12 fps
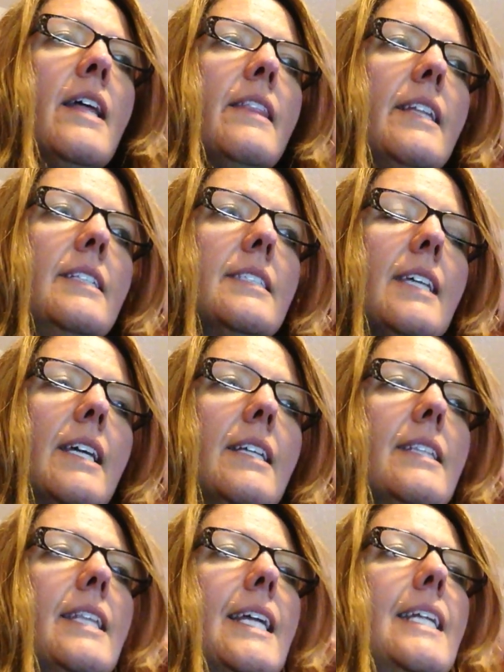
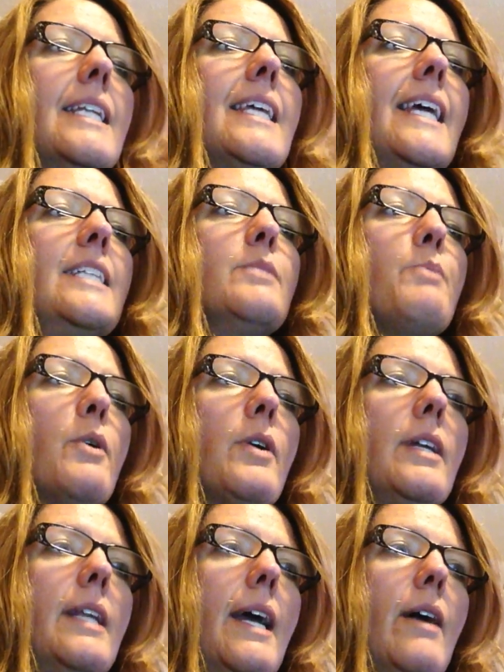then gets
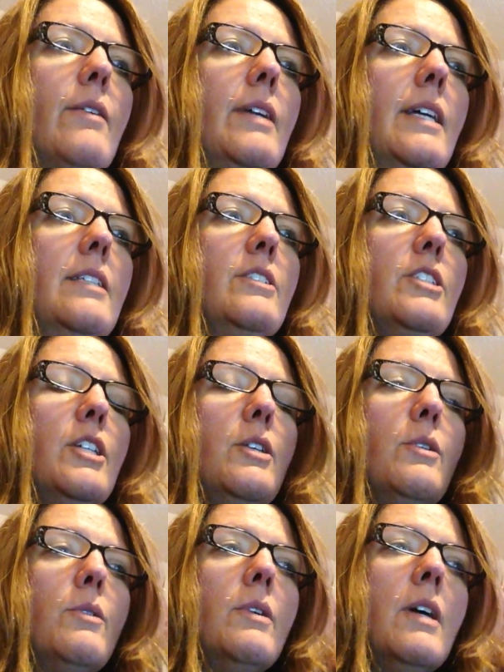broken down
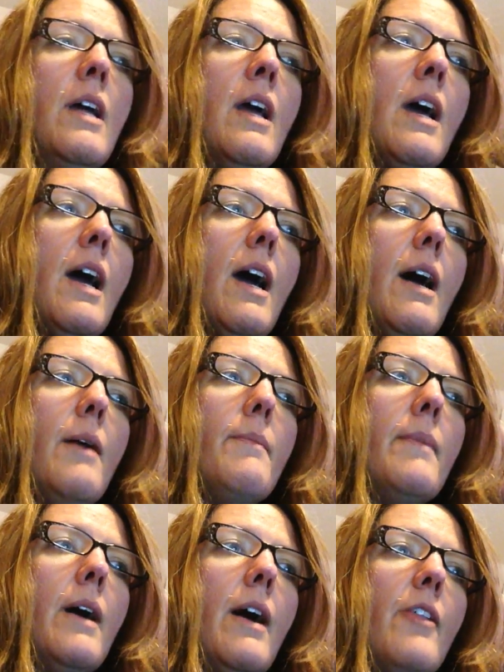into
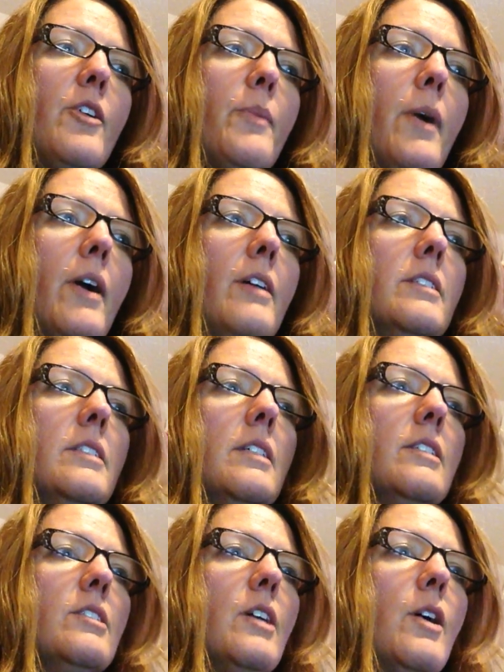other parts.
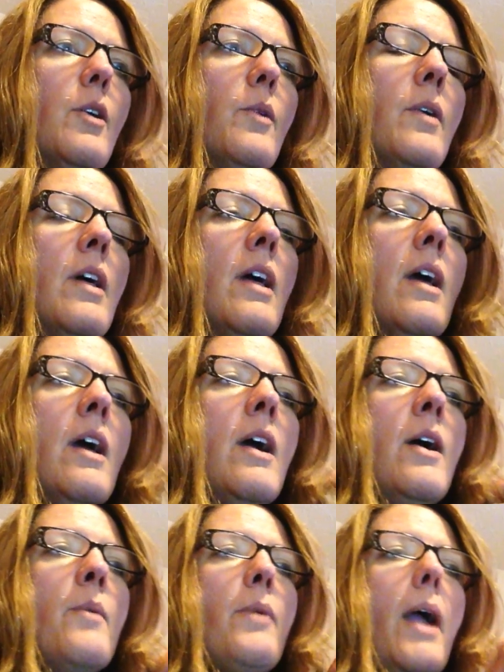So
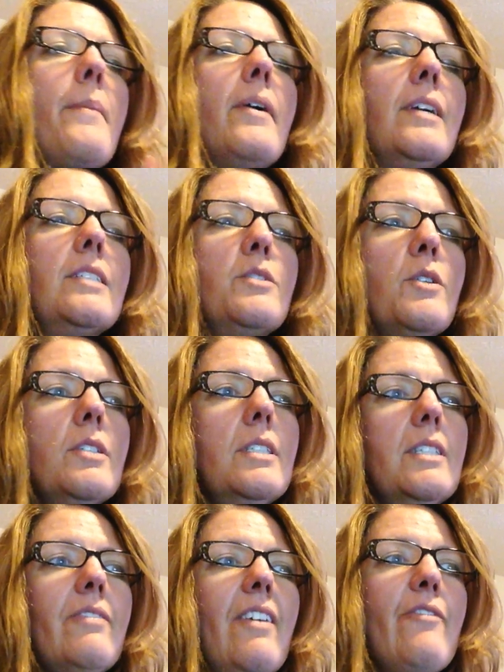primary
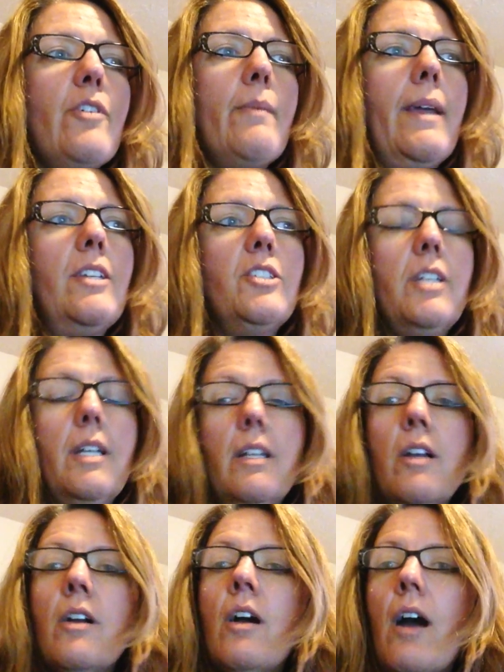sources of
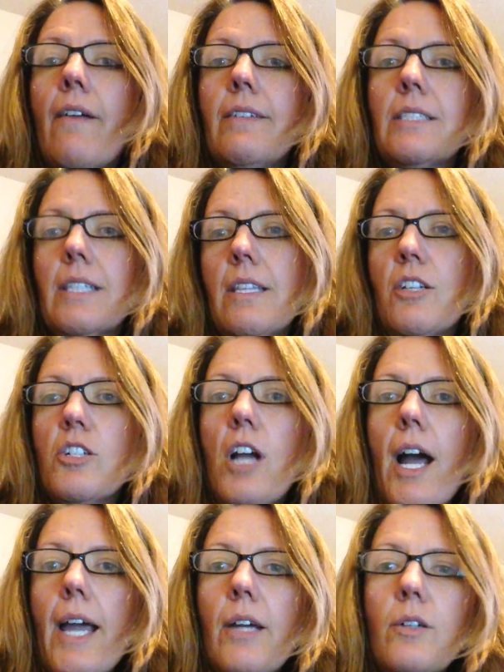information, obviously the
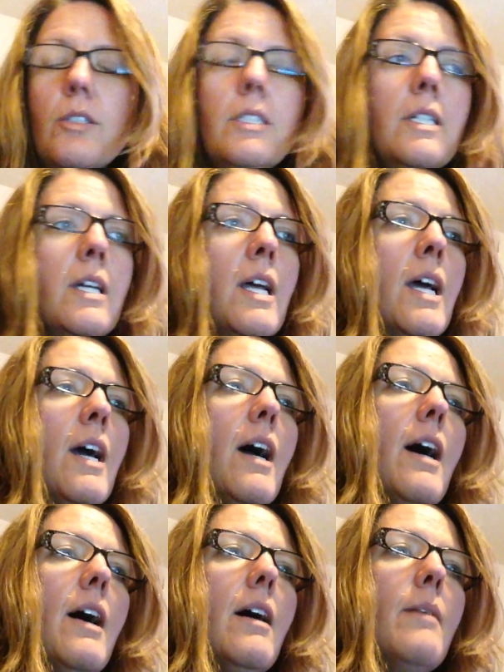child,
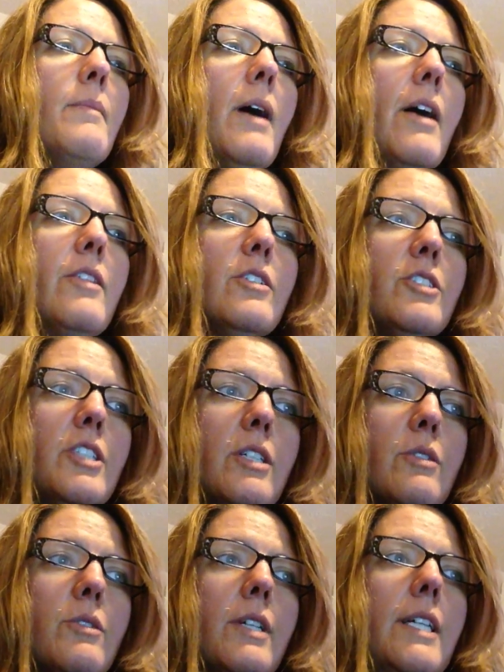other
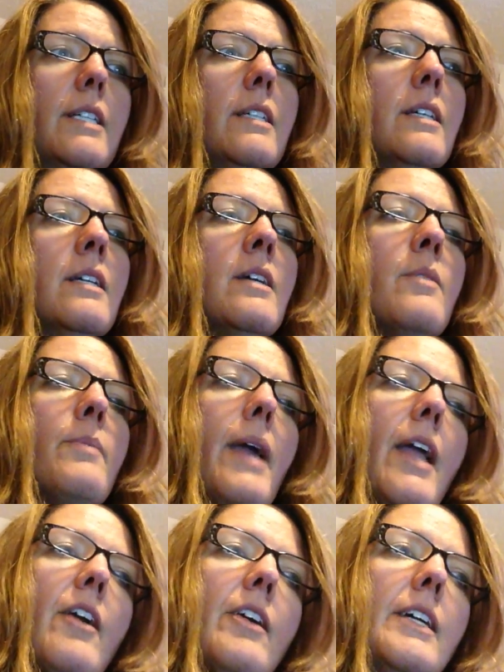children,
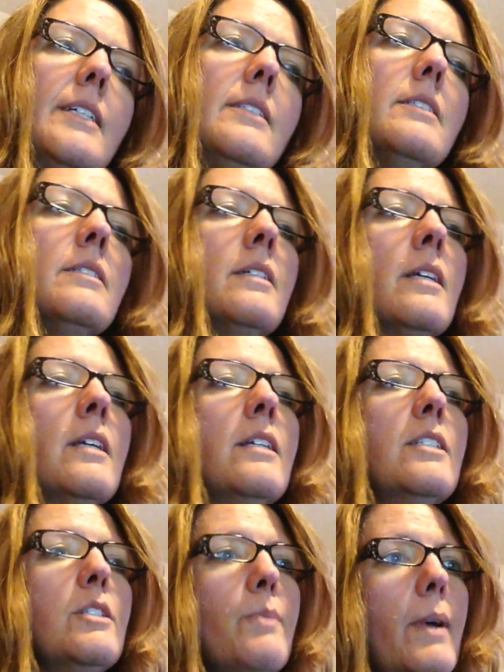parents,
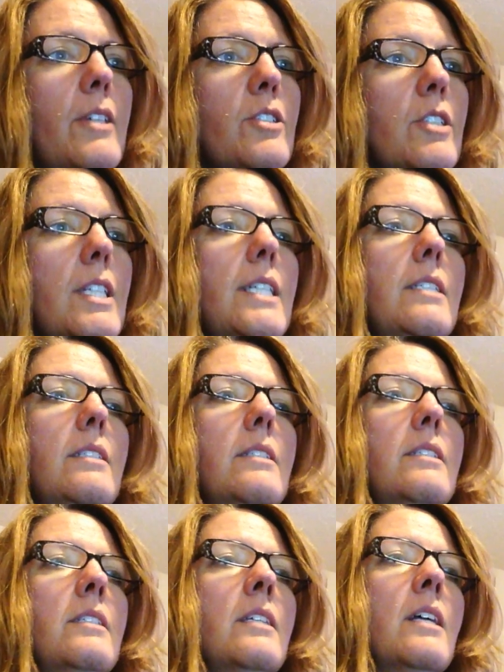
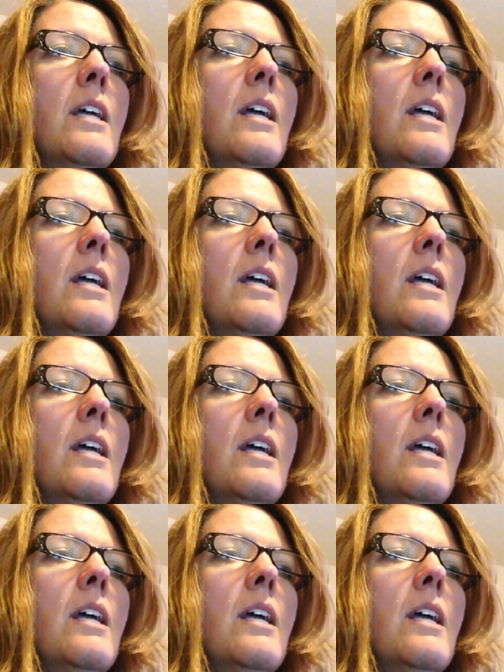specialists,